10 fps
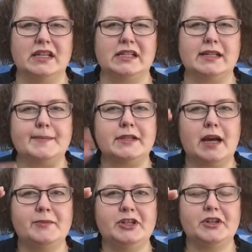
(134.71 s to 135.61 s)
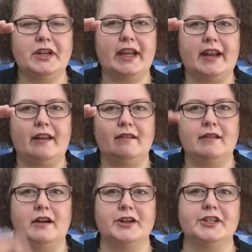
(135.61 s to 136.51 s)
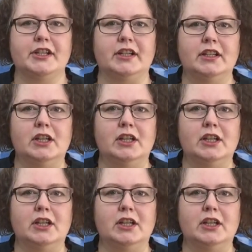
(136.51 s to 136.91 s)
Sometimes you can get it in larger